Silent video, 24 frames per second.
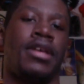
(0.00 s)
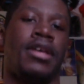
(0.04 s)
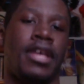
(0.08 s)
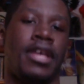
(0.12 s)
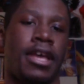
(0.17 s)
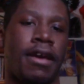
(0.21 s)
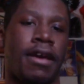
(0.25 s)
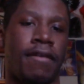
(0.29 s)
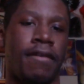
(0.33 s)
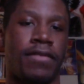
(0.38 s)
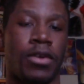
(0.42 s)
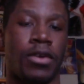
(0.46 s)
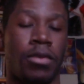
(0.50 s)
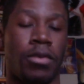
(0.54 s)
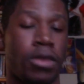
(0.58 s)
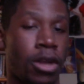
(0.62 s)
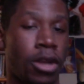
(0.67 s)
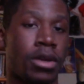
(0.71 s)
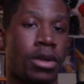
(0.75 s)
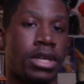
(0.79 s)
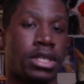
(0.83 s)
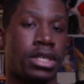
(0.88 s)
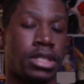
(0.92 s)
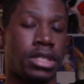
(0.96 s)
If you'll
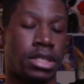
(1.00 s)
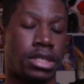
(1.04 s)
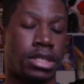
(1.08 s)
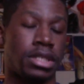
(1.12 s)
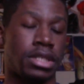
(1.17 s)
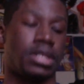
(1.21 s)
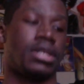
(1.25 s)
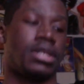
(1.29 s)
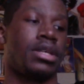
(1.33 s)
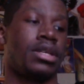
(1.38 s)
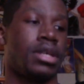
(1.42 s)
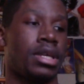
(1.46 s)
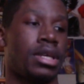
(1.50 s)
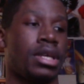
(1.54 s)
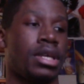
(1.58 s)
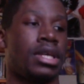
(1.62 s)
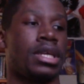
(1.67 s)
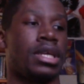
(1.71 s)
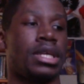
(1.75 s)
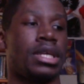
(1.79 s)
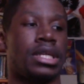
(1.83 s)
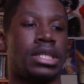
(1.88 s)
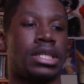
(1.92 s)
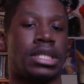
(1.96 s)
notice,
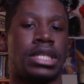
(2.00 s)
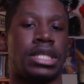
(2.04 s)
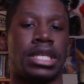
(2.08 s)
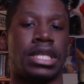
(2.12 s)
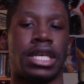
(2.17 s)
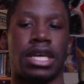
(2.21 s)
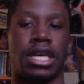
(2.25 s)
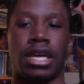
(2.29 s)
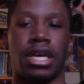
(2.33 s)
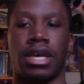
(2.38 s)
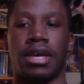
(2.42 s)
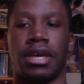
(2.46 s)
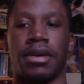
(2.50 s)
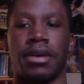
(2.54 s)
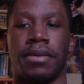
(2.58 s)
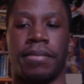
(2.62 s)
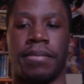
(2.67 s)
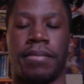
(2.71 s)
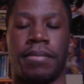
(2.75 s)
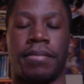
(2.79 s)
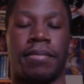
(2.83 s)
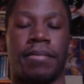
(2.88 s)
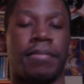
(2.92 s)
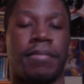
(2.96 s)
the uh,
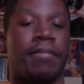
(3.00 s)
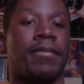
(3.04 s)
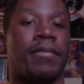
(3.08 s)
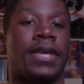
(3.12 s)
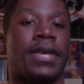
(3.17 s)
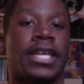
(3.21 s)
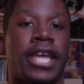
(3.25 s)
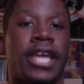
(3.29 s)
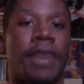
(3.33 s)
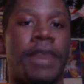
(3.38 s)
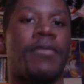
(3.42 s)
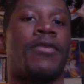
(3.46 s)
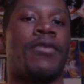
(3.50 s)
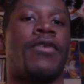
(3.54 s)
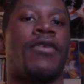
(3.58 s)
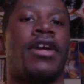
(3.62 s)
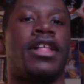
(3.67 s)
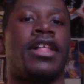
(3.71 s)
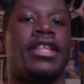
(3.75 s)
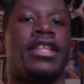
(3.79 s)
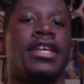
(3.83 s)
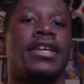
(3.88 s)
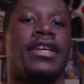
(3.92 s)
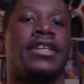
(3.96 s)
camera
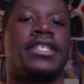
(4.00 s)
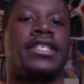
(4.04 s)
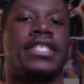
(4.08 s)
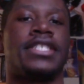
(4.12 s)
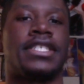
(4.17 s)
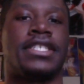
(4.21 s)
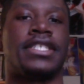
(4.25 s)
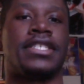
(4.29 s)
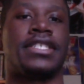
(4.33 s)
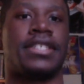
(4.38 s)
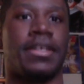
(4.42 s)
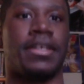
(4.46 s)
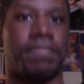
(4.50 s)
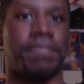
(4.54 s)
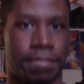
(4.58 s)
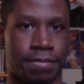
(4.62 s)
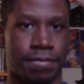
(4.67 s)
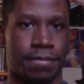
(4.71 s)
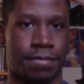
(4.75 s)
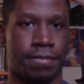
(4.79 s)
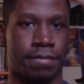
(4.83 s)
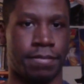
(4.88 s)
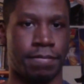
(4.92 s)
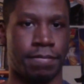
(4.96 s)
quality is
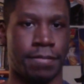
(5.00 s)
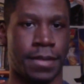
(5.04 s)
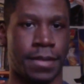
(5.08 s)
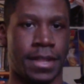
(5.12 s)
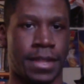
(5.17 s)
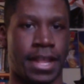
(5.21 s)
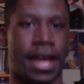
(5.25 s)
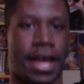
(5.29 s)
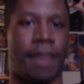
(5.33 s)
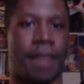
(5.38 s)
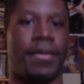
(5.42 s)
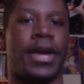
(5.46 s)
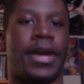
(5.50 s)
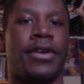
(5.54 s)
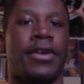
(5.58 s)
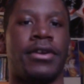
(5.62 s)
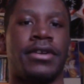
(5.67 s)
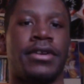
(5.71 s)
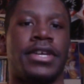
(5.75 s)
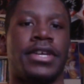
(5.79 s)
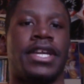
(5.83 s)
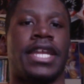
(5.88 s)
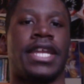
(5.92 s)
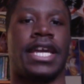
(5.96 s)
a lot better.
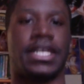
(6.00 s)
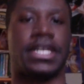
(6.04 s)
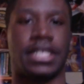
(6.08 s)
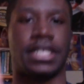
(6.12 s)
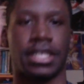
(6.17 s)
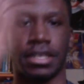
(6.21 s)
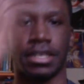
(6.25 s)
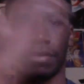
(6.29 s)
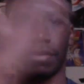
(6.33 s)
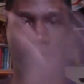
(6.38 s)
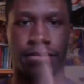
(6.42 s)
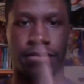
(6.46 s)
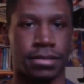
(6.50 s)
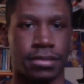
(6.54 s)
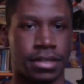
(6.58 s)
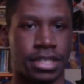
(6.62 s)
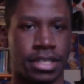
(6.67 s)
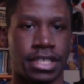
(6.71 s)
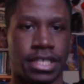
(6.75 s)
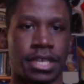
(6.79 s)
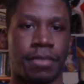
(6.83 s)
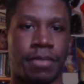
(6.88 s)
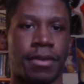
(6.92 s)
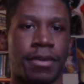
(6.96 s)
You can actually
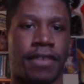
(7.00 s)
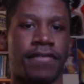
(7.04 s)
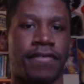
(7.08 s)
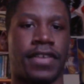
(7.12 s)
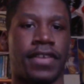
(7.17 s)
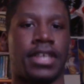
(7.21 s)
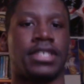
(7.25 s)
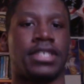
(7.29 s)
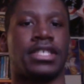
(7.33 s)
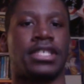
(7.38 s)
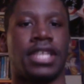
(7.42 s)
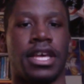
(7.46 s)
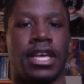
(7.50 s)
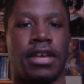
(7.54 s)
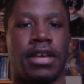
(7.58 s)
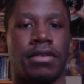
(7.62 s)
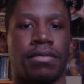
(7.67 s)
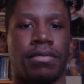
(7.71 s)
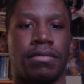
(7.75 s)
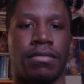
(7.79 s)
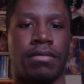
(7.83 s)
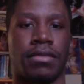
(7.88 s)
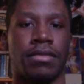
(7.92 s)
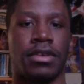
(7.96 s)
see my face now.
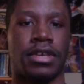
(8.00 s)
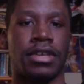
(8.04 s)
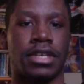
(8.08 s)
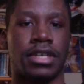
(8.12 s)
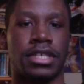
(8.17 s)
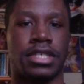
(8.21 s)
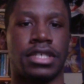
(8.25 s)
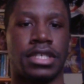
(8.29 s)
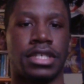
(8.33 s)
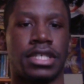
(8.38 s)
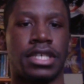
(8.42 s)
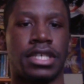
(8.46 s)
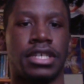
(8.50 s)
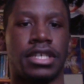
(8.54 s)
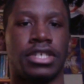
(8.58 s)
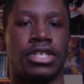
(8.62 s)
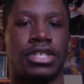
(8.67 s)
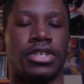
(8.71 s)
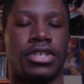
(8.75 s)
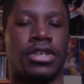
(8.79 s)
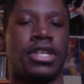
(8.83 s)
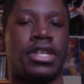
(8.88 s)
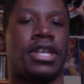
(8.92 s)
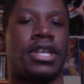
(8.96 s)
You can see the
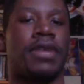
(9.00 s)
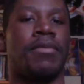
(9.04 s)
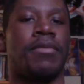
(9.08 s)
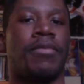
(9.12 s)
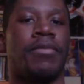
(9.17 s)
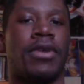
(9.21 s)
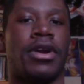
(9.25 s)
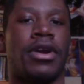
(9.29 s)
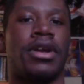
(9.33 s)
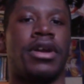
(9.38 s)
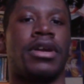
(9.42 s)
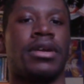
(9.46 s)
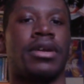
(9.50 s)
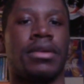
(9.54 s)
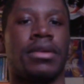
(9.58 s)
shirt that I'm wearing.